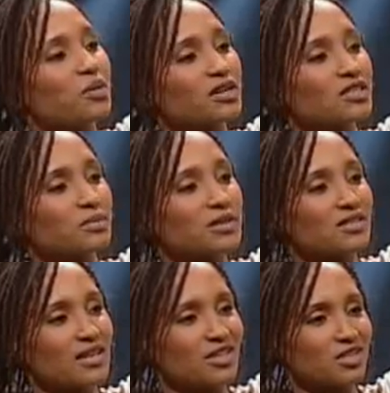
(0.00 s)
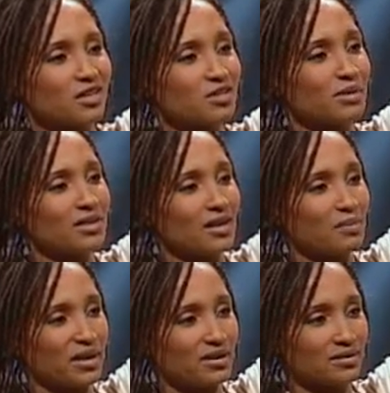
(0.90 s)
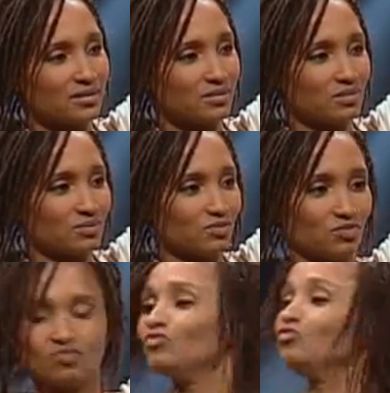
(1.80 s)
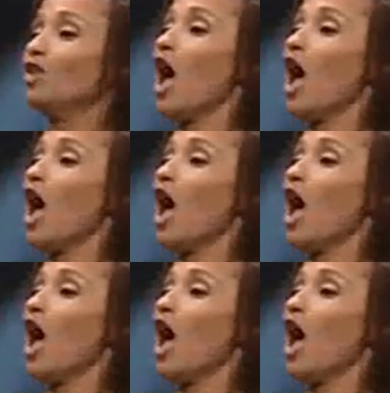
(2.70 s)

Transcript: Port Elizabeth slash Nelson Mandela Bay. Correct answer.